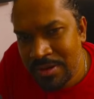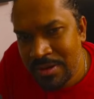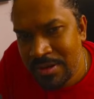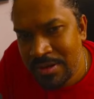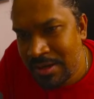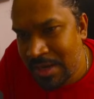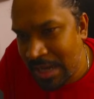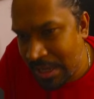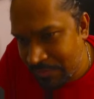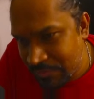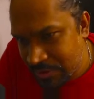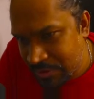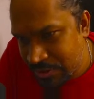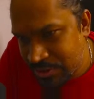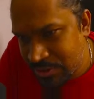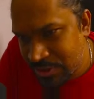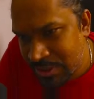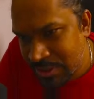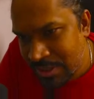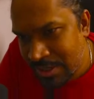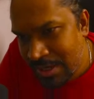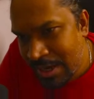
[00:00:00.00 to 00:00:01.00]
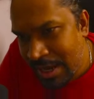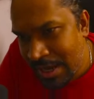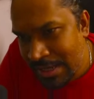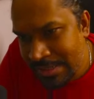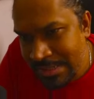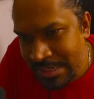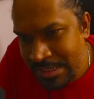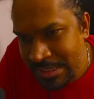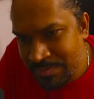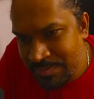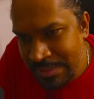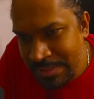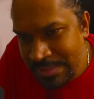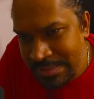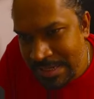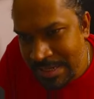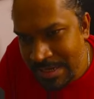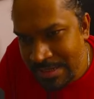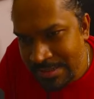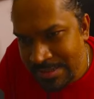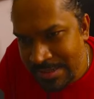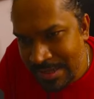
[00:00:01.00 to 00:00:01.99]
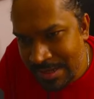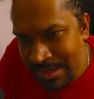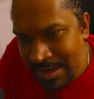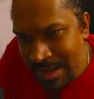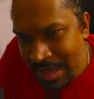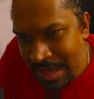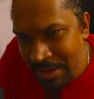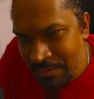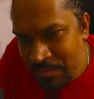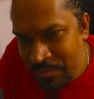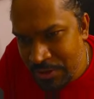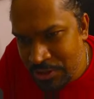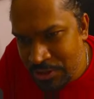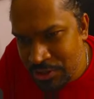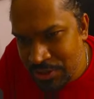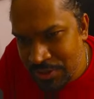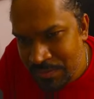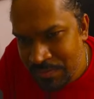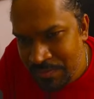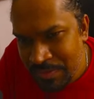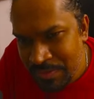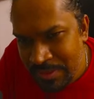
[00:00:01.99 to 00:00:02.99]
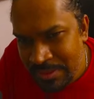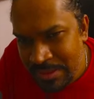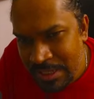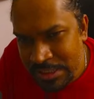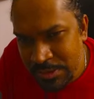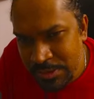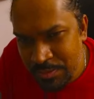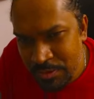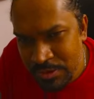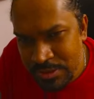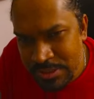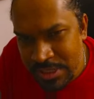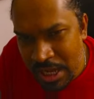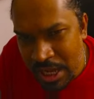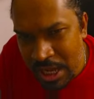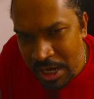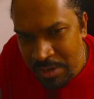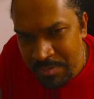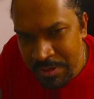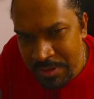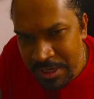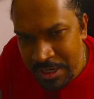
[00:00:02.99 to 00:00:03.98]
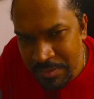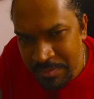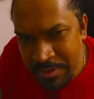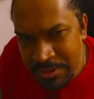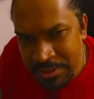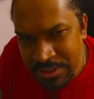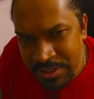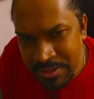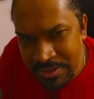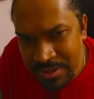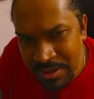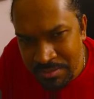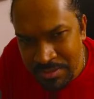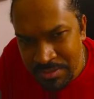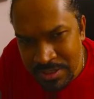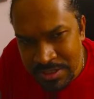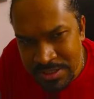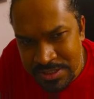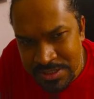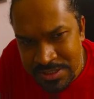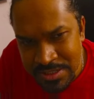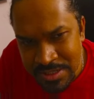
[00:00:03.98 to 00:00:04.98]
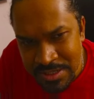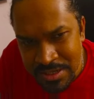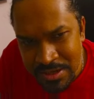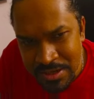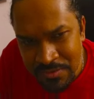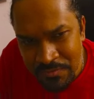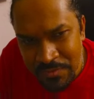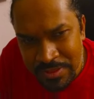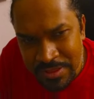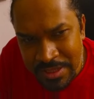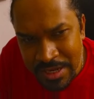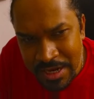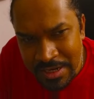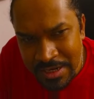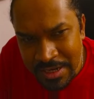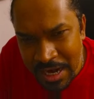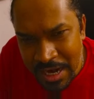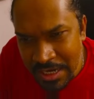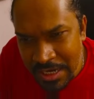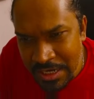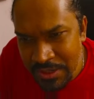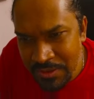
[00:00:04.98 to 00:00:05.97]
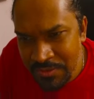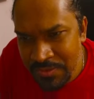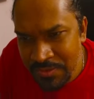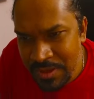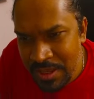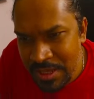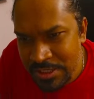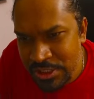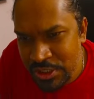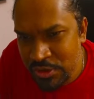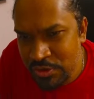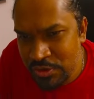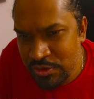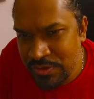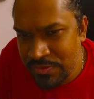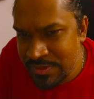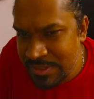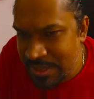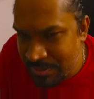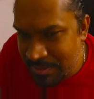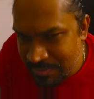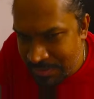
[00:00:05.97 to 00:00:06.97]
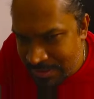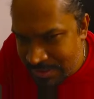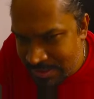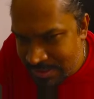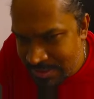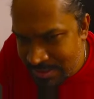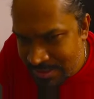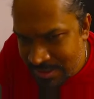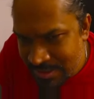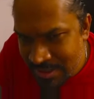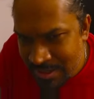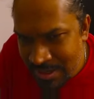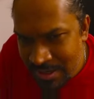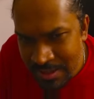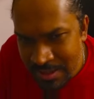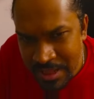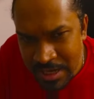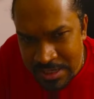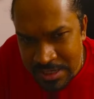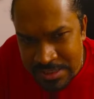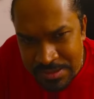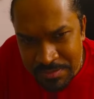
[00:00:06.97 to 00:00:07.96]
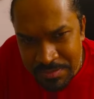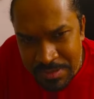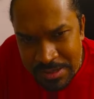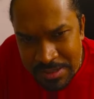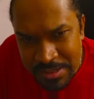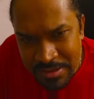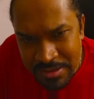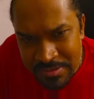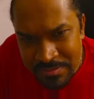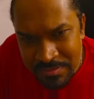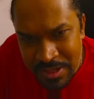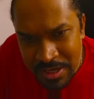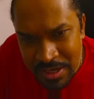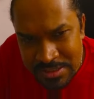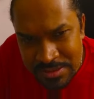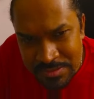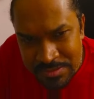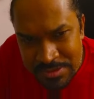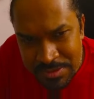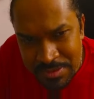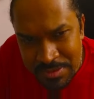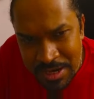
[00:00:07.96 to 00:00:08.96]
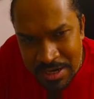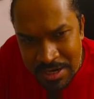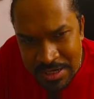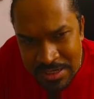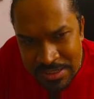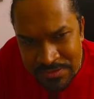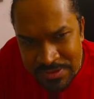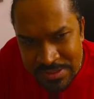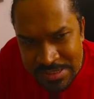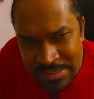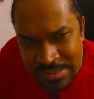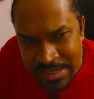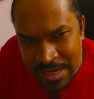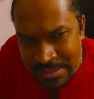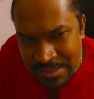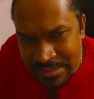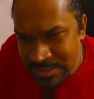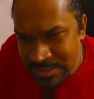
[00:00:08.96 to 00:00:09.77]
language. It says BC is a language that supports arbitrary precision numbers with interactive execution of statements. There are some similarities with syntax in